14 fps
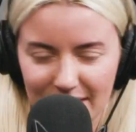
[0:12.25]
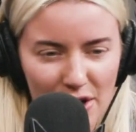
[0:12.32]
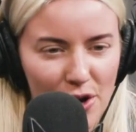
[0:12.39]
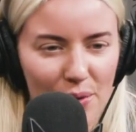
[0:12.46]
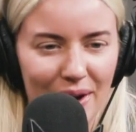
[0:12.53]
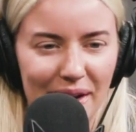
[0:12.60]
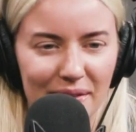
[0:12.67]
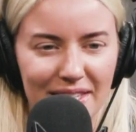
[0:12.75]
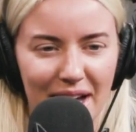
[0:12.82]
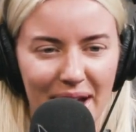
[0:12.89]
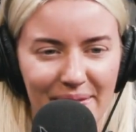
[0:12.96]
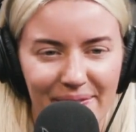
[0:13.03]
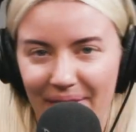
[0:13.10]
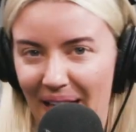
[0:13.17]
Oh, how
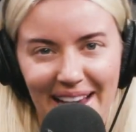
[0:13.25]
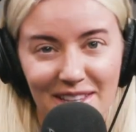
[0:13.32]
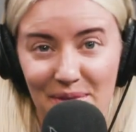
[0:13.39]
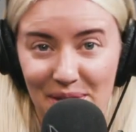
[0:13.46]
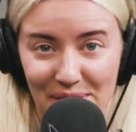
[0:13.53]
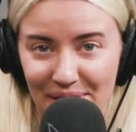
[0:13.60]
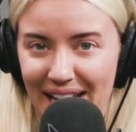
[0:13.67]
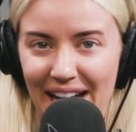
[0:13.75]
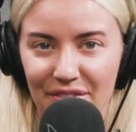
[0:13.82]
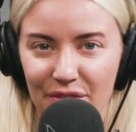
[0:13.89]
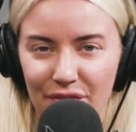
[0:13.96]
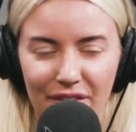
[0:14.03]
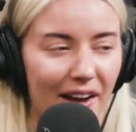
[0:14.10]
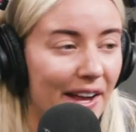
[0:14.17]
time flies when you're
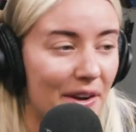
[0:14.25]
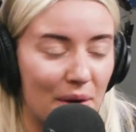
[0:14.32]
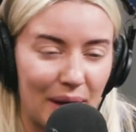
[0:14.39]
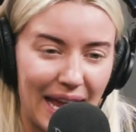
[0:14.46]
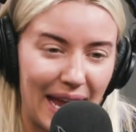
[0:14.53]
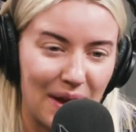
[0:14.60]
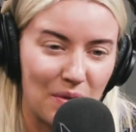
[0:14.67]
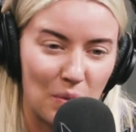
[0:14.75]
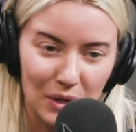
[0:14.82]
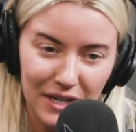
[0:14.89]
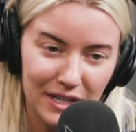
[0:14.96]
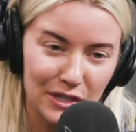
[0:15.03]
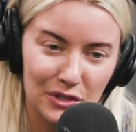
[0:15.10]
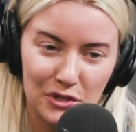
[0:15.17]
having fun. Okay,
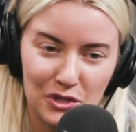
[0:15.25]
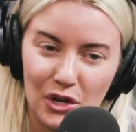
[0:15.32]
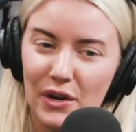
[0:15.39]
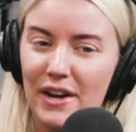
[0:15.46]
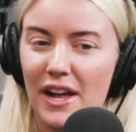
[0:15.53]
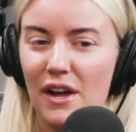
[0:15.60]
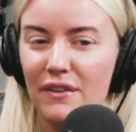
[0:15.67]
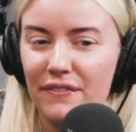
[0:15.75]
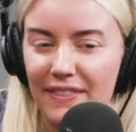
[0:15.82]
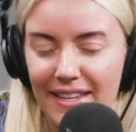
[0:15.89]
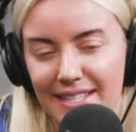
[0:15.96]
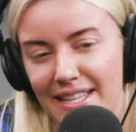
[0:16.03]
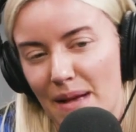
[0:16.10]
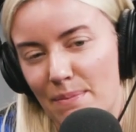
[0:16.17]
we're going to start off
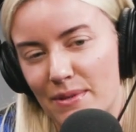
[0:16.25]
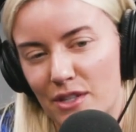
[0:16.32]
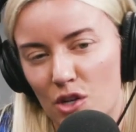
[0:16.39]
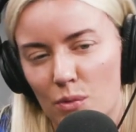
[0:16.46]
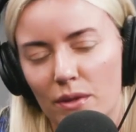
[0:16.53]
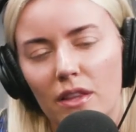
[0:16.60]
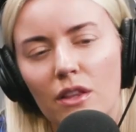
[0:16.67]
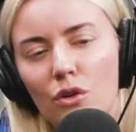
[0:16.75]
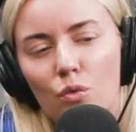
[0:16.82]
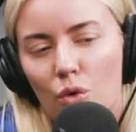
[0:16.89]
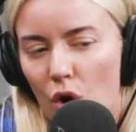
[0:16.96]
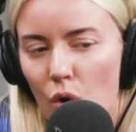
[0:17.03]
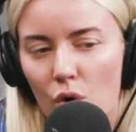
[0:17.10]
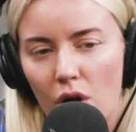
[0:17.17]
this episode with a little
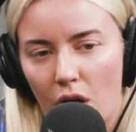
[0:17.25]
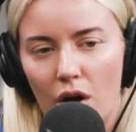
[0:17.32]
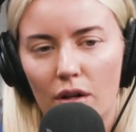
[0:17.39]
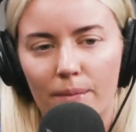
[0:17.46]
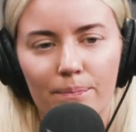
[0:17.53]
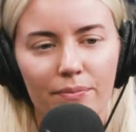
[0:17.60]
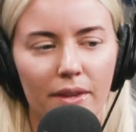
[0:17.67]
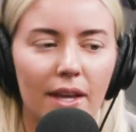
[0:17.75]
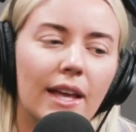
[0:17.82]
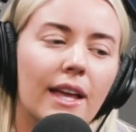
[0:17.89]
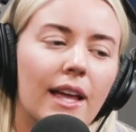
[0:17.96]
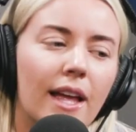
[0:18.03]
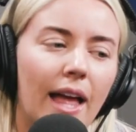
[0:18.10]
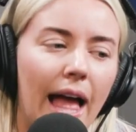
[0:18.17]
roll call.
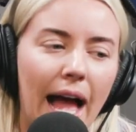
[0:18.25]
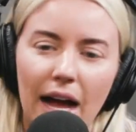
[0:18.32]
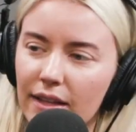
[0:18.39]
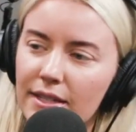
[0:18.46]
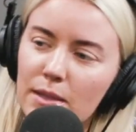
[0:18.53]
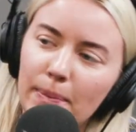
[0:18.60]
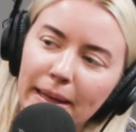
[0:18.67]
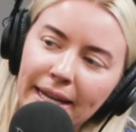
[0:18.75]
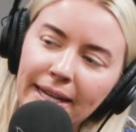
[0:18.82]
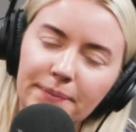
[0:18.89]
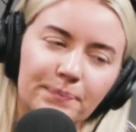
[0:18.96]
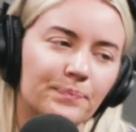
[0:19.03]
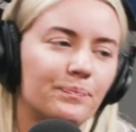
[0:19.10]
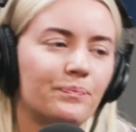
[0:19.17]
Alex
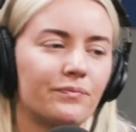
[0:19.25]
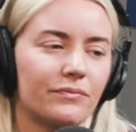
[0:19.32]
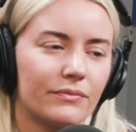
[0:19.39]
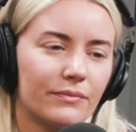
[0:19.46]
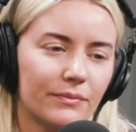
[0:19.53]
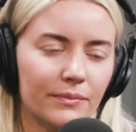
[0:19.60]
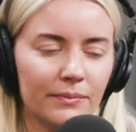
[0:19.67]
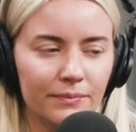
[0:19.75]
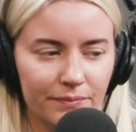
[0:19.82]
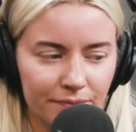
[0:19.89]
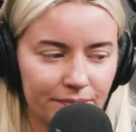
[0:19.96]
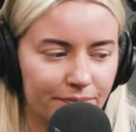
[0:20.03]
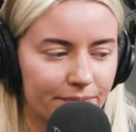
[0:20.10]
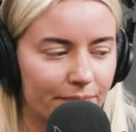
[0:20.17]
Bennett,
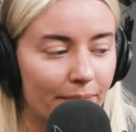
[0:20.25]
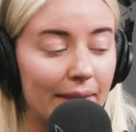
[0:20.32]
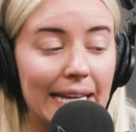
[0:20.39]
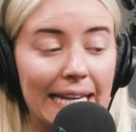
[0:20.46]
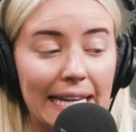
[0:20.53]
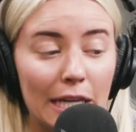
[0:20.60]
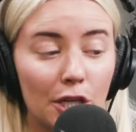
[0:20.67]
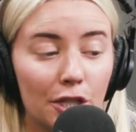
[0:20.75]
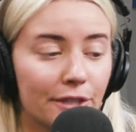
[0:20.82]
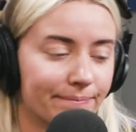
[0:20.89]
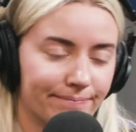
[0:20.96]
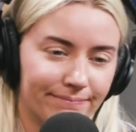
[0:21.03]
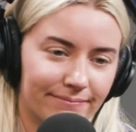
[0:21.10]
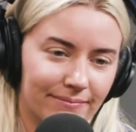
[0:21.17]
here.
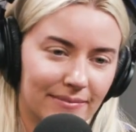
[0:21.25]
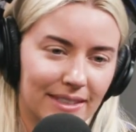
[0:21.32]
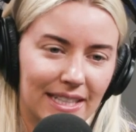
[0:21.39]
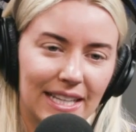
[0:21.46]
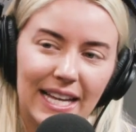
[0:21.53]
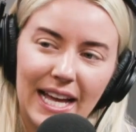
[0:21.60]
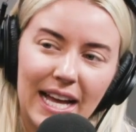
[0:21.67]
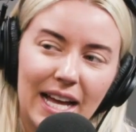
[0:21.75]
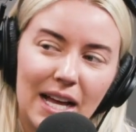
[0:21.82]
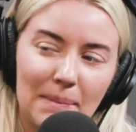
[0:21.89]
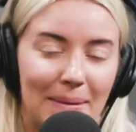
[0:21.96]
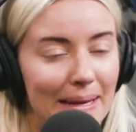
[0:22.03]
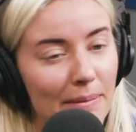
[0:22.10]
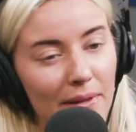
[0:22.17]

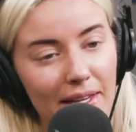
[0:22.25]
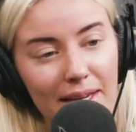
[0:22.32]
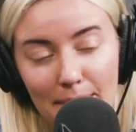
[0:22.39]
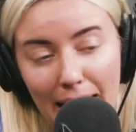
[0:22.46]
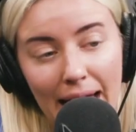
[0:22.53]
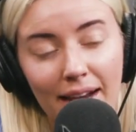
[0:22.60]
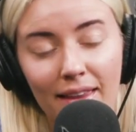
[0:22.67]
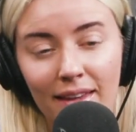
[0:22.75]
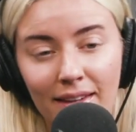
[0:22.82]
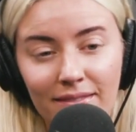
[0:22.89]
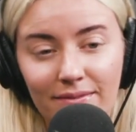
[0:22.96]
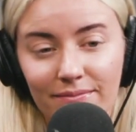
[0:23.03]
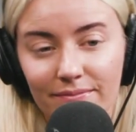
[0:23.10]
Emily, Madeline.